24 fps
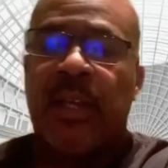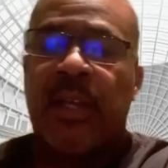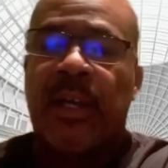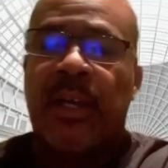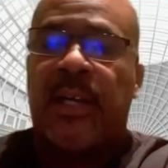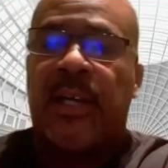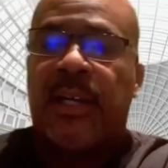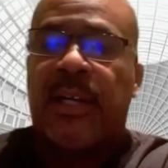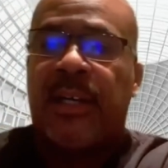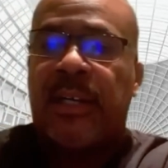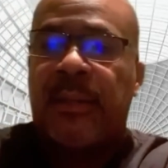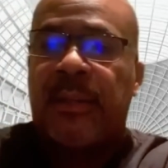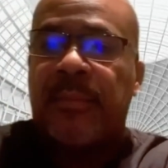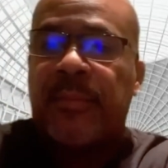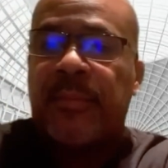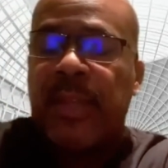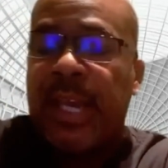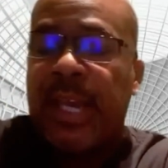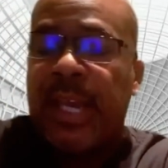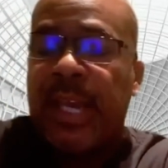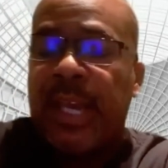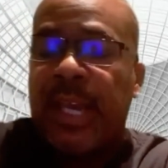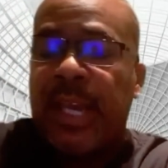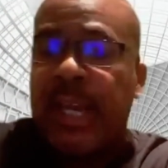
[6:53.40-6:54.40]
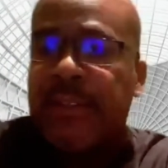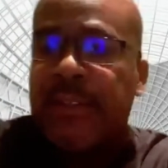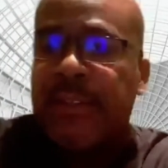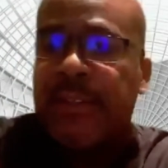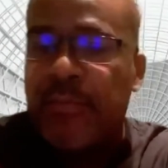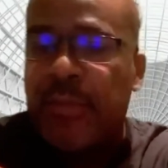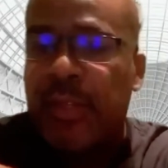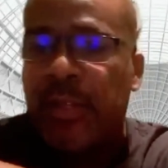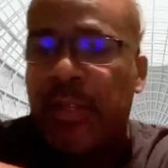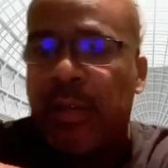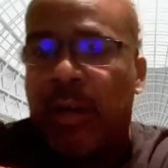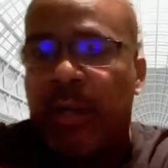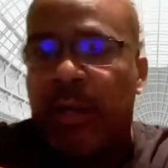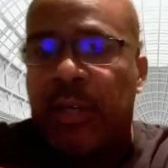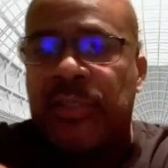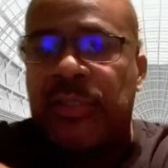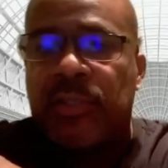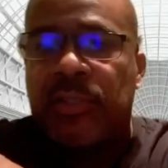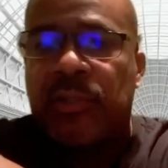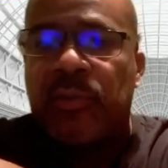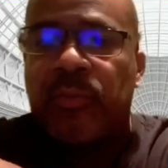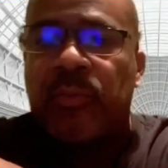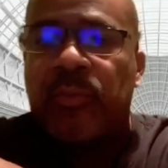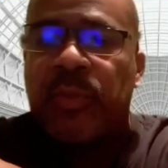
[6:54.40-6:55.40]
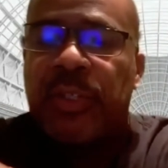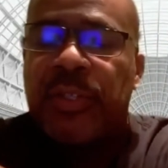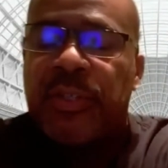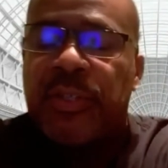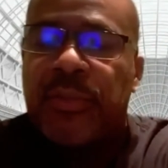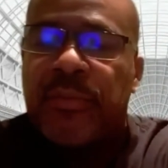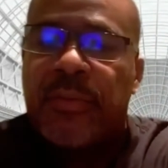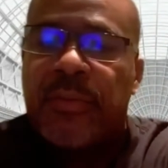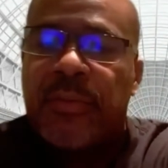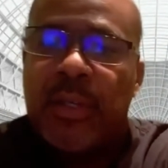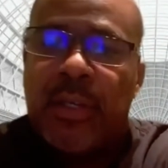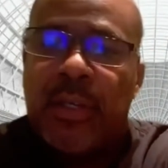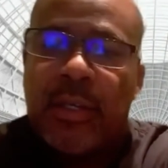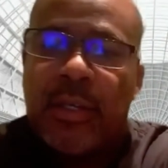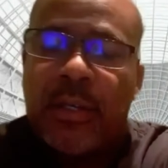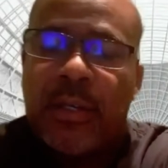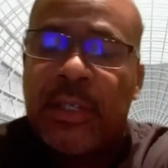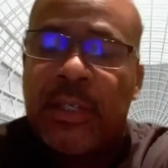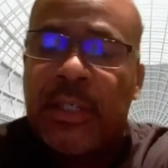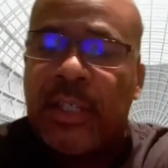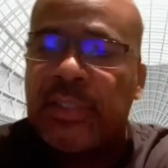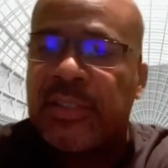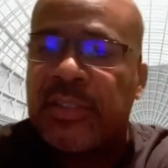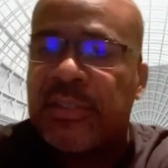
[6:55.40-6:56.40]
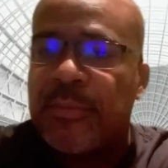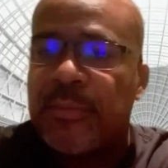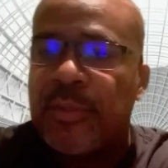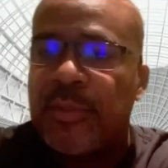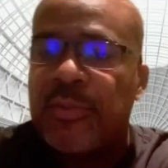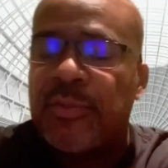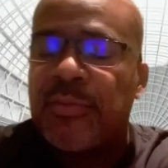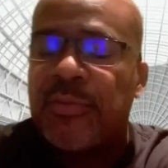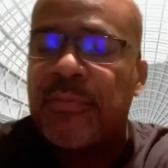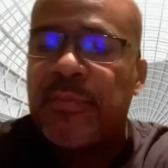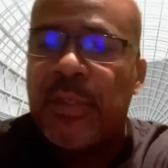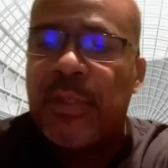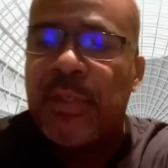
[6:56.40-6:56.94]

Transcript: And also when our customers